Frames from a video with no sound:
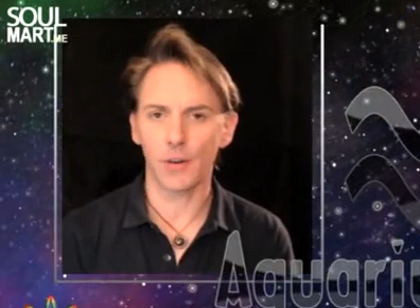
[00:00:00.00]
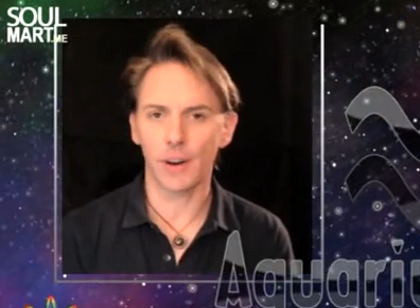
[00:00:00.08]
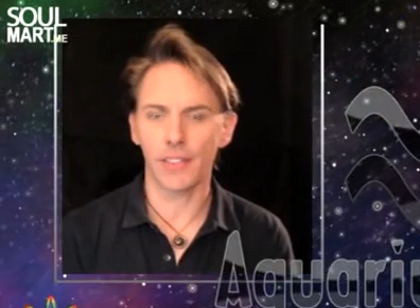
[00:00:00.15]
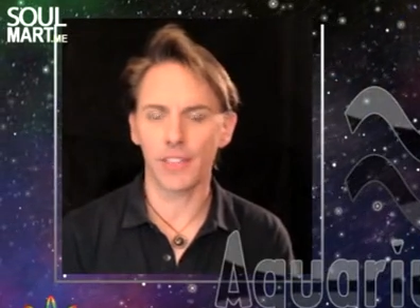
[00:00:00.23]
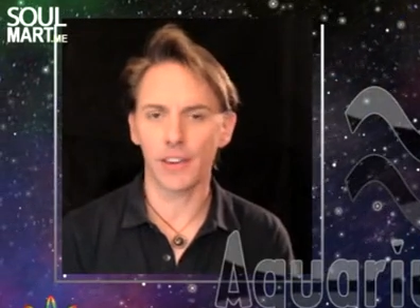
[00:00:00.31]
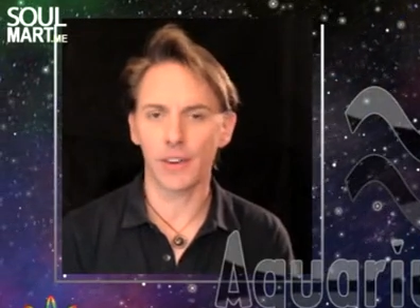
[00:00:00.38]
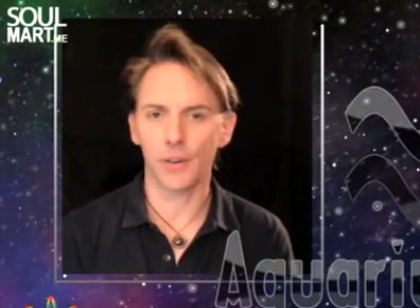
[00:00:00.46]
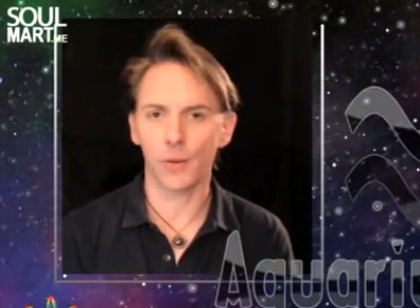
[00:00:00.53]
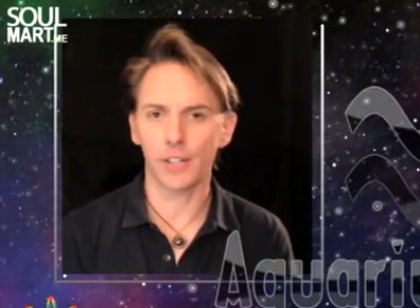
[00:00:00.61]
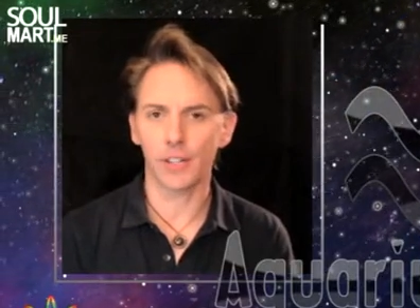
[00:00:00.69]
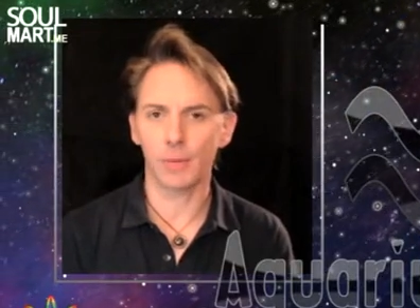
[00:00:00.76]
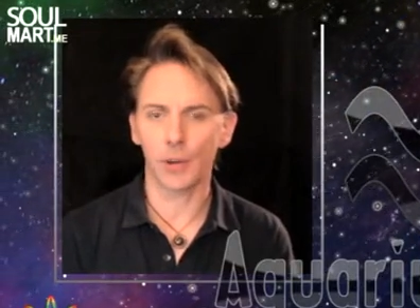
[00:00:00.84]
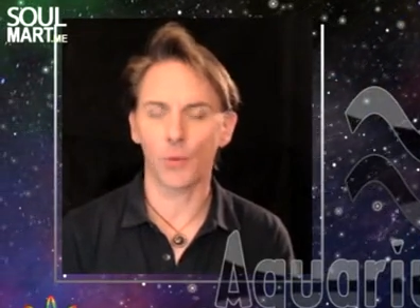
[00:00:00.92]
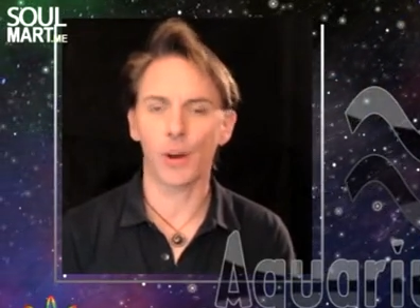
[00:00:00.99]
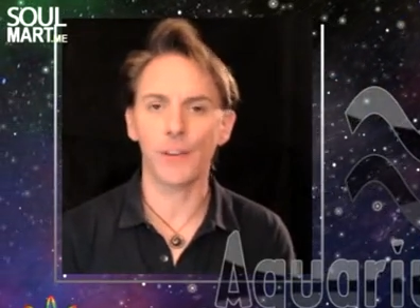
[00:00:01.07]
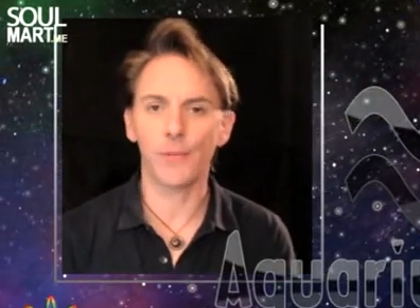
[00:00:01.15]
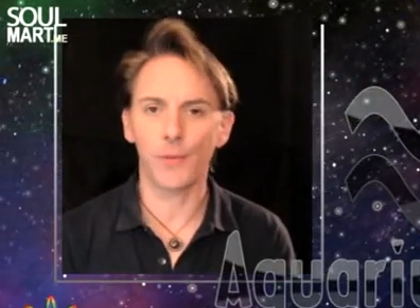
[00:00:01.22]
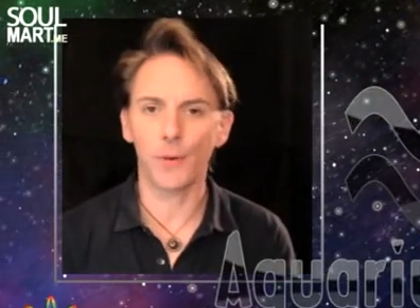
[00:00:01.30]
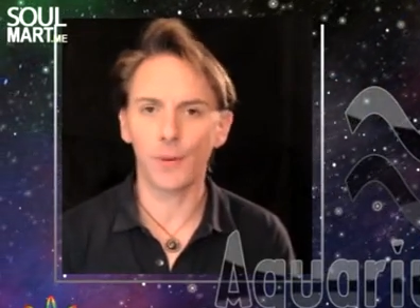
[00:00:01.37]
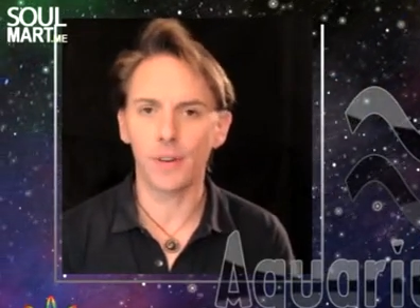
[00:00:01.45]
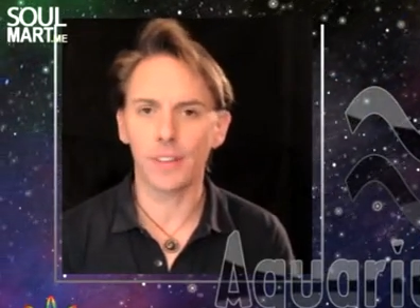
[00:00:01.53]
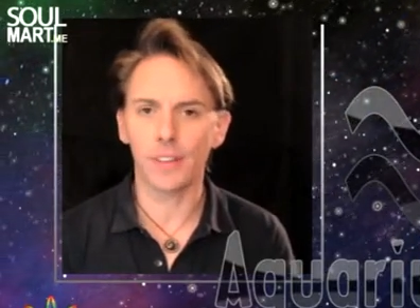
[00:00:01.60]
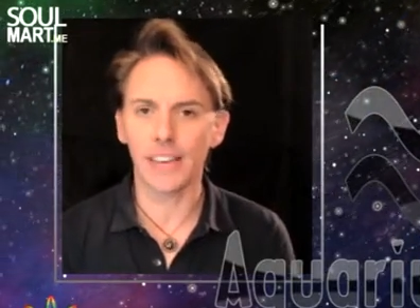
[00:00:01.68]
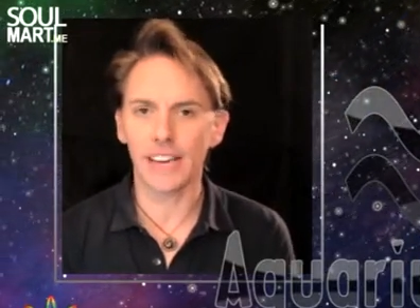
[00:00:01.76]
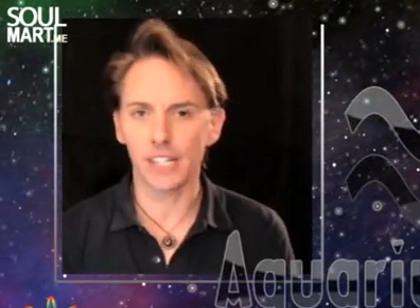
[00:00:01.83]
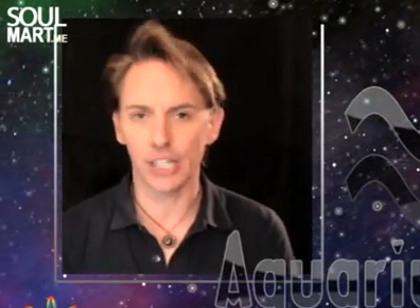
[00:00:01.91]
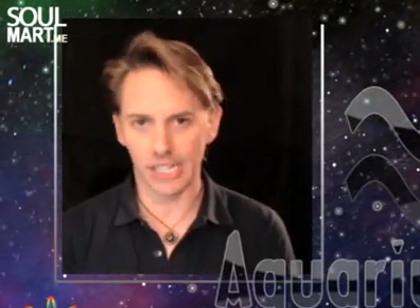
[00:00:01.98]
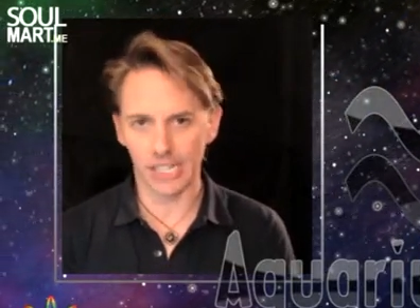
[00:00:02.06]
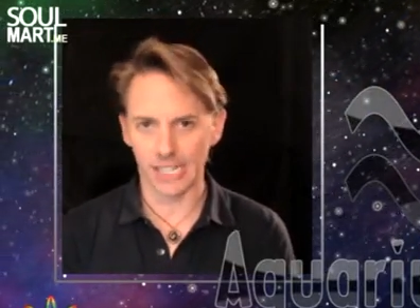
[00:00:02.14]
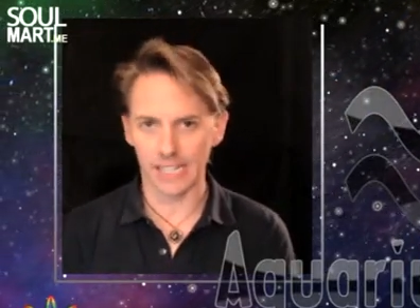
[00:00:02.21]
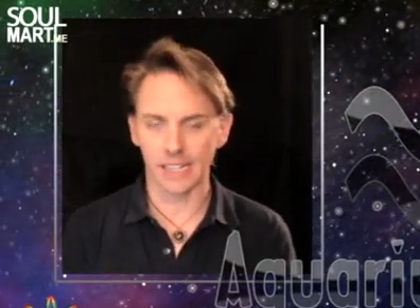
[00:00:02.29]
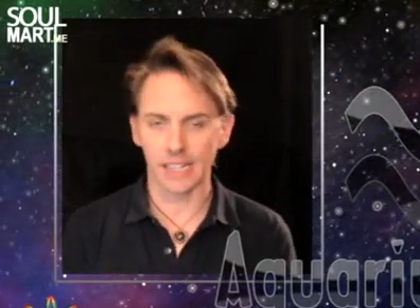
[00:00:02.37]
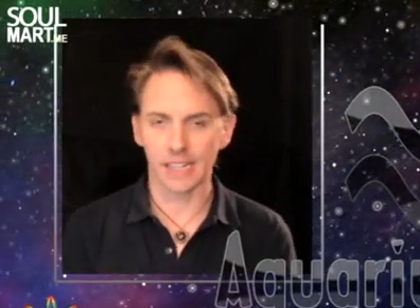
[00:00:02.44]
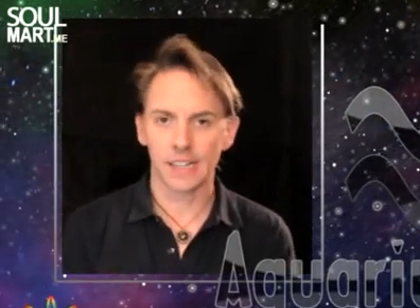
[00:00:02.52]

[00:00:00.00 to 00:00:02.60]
I think you're going to be grateful that you did.